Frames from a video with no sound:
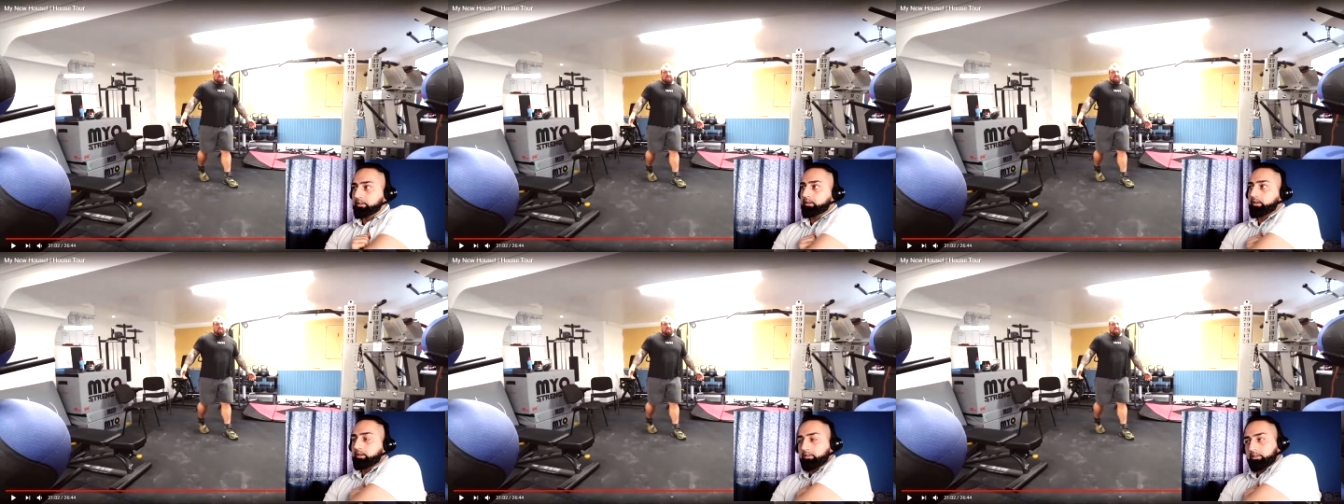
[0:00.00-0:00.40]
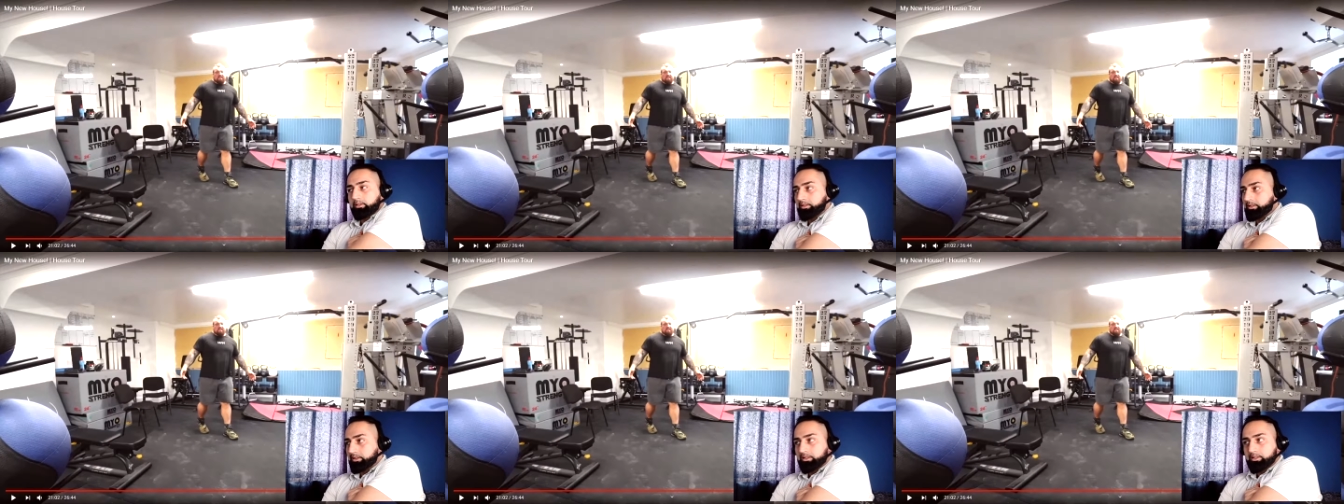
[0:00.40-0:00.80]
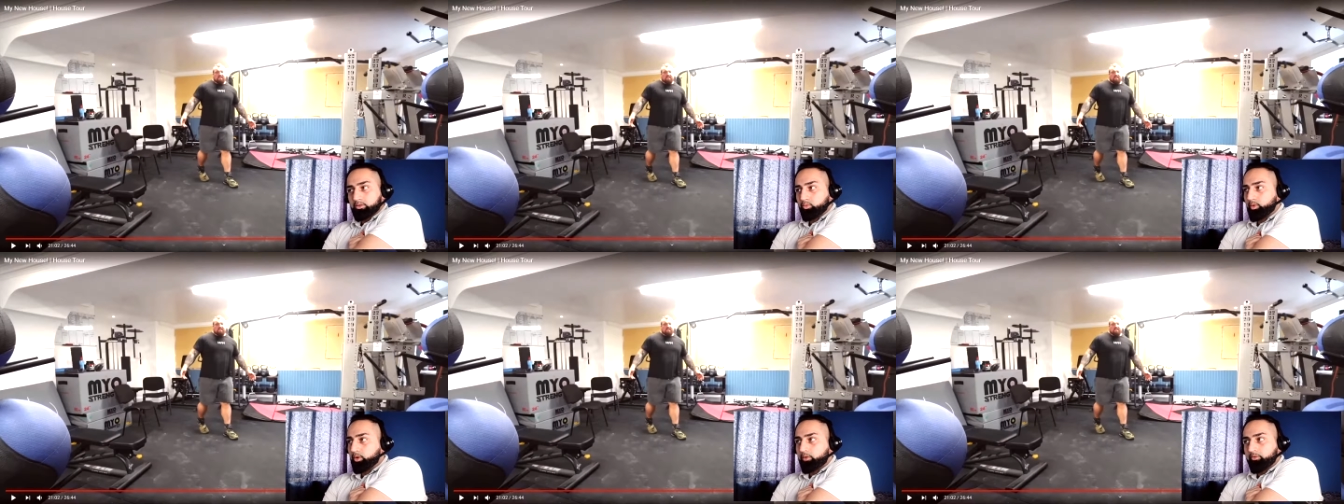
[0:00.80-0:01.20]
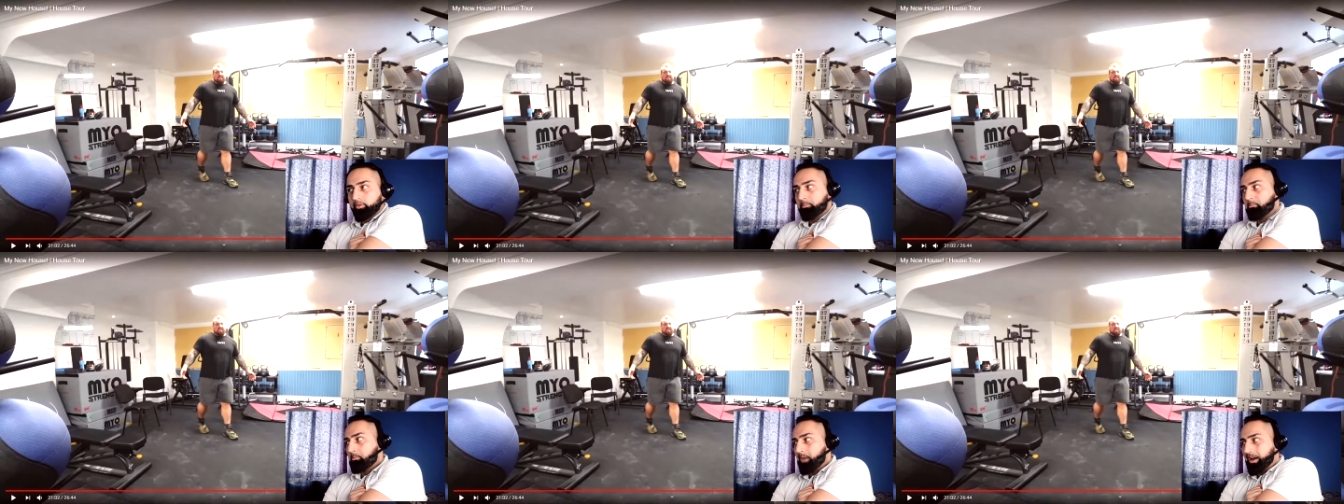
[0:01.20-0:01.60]
Like it's one of the
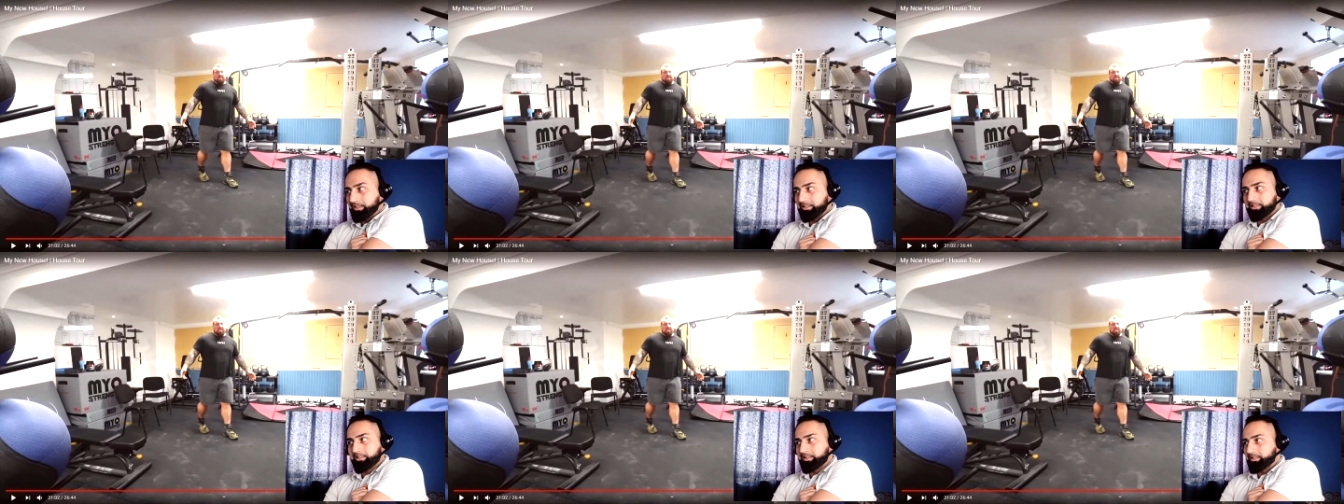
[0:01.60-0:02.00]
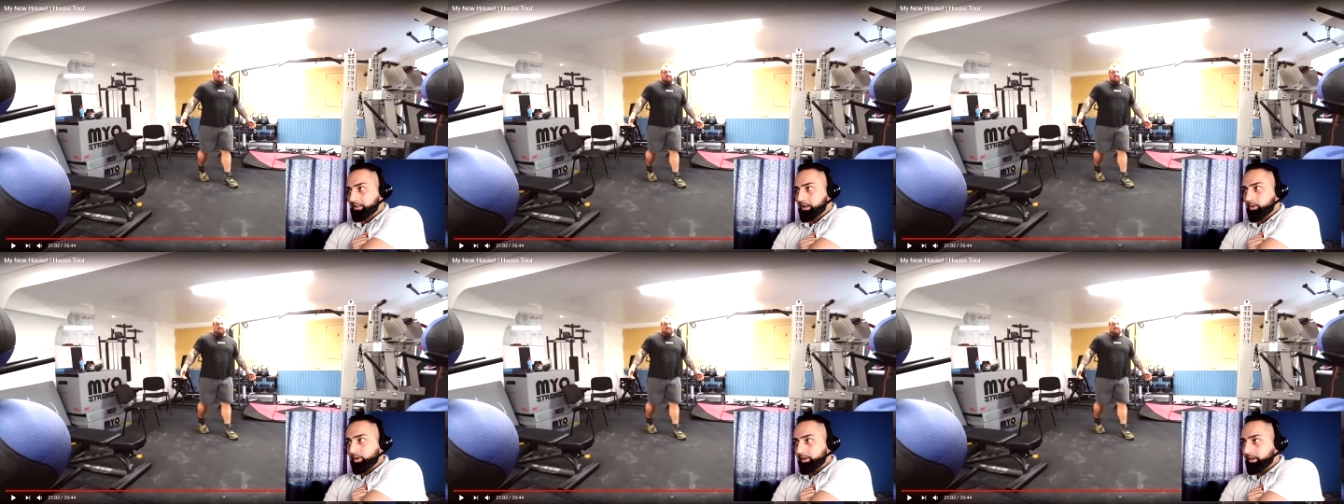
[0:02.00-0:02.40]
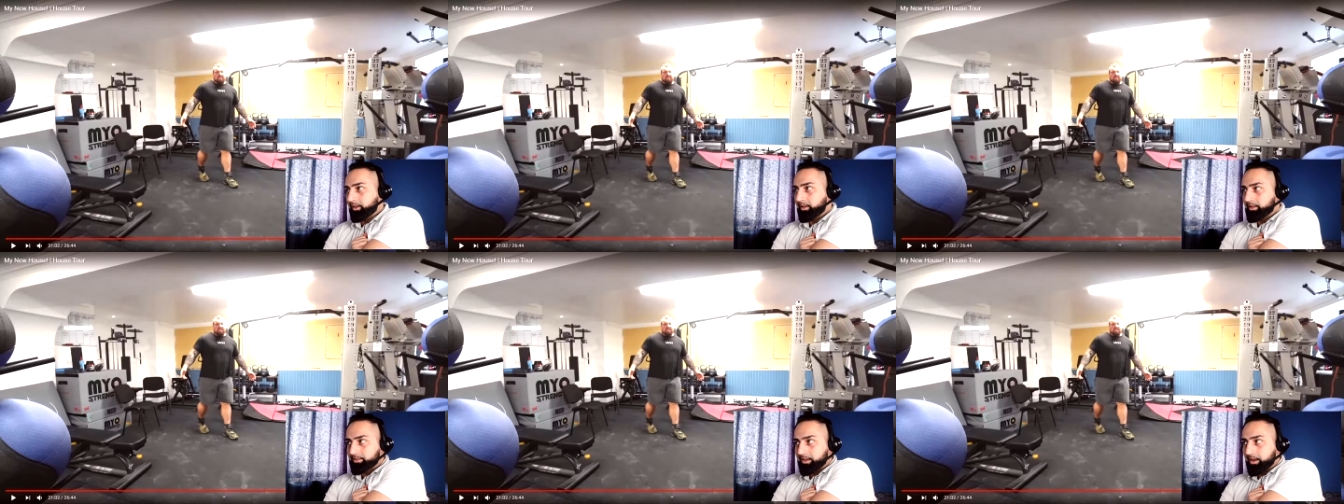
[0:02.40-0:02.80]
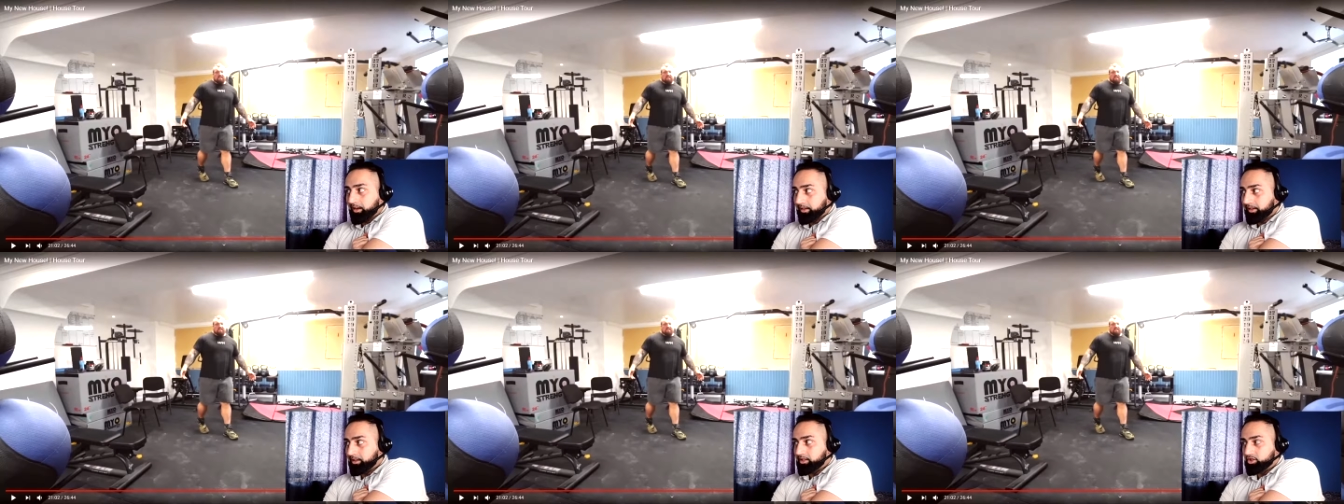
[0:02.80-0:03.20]
musts nowadays, I
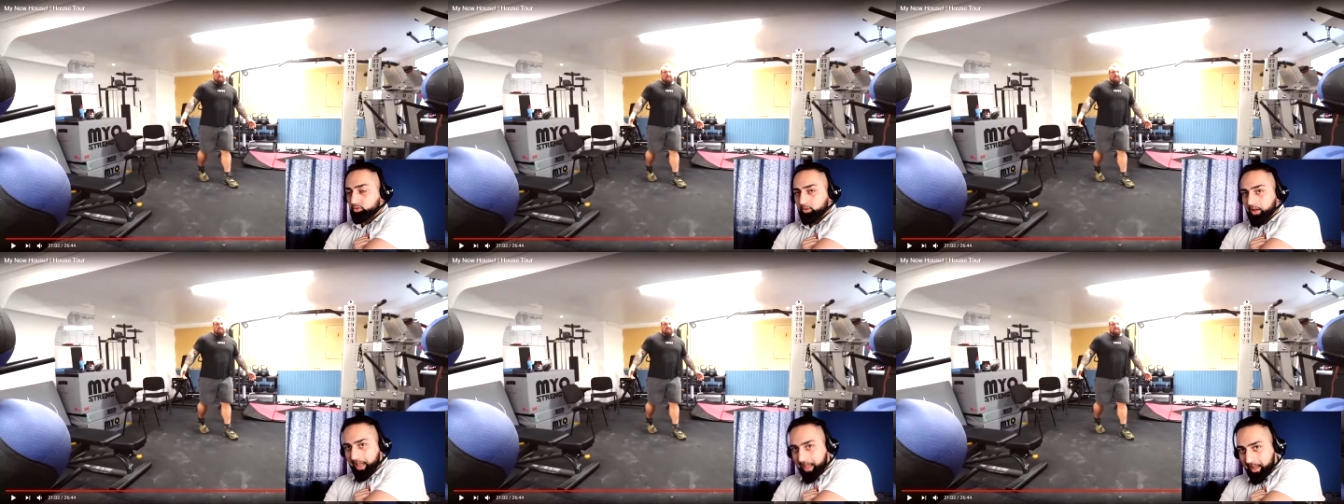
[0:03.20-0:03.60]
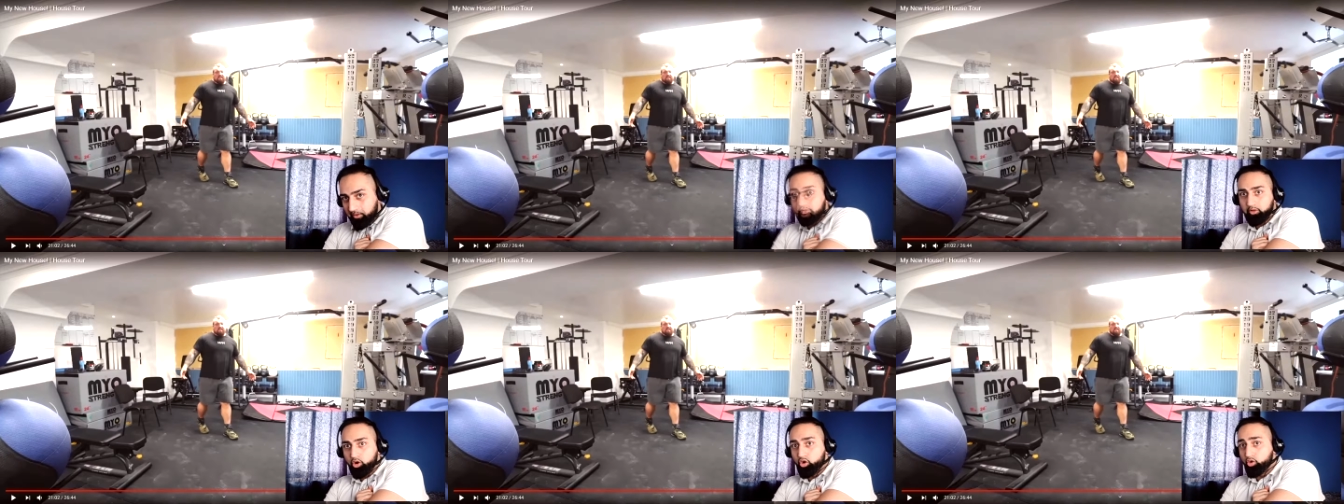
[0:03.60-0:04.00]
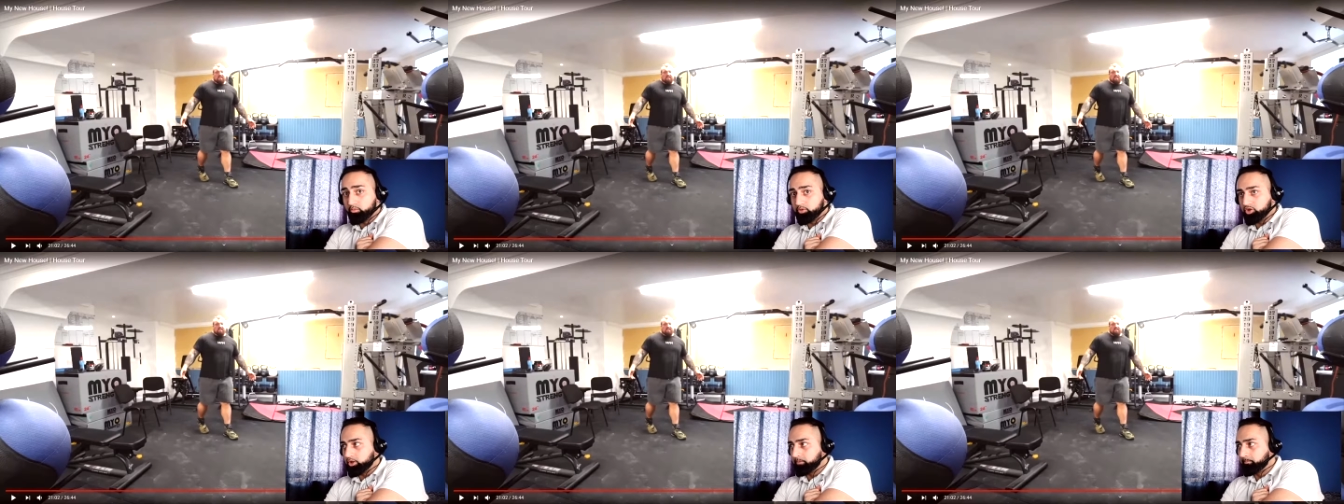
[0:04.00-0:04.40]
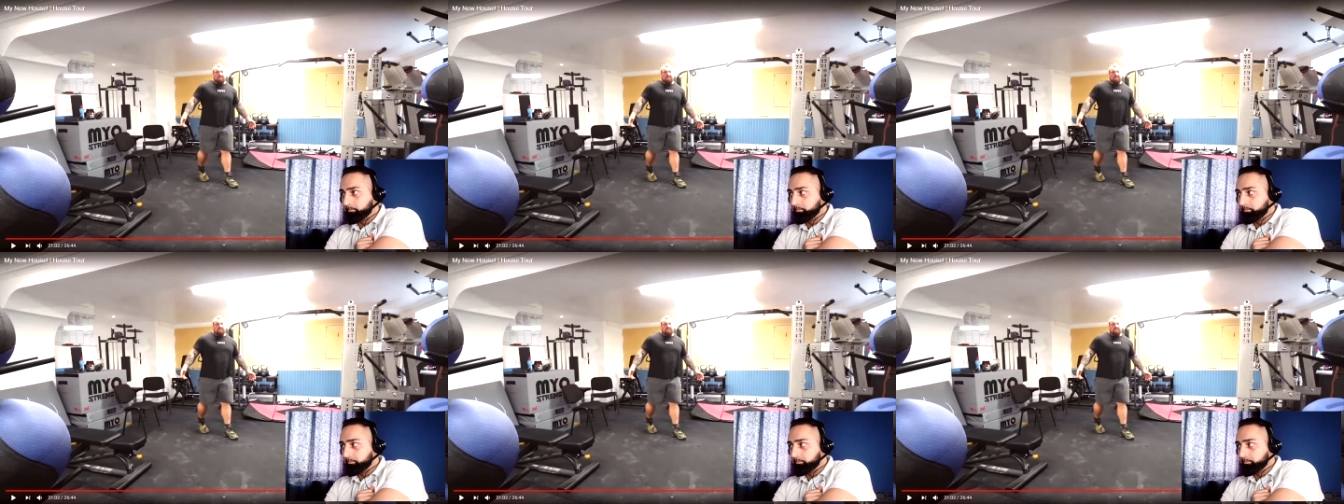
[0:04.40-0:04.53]
guess, to have a home gym.